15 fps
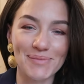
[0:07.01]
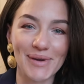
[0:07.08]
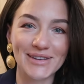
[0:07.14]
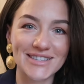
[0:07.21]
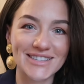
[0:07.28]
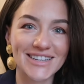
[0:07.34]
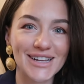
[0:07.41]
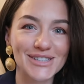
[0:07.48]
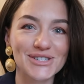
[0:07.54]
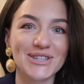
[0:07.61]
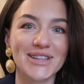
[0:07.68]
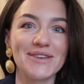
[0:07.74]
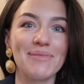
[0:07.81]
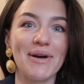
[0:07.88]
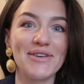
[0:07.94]
because it's
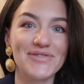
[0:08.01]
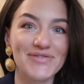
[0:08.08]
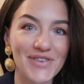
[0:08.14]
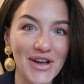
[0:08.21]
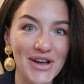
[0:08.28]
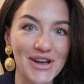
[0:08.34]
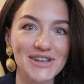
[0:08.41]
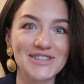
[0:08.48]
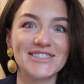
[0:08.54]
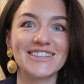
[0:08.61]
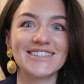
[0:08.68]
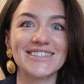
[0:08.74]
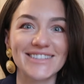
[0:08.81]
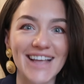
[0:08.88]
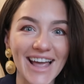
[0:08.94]
actually my first
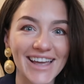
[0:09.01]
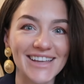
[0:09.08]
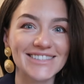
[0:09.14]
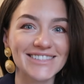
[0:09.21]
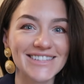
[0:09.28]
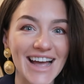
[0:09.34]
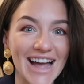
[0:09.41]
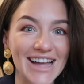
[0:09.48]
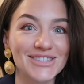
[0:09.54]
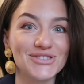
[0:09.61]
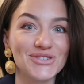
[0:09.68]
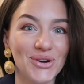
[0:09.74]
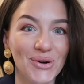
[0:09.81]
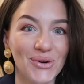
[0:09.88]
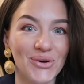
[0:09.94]

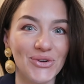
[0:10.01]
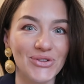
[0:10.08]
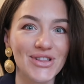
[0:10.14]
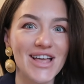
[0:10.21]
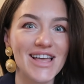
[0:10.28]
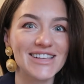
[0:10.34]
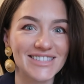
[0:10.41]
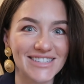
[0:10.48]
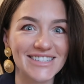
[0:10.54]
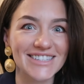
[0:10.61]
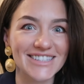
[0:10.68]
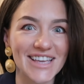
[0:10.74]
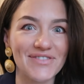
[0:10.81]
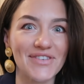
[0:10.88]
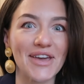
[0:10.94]
second-hand haul
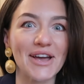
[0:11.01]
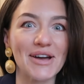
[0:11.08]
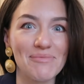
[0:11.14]
since giving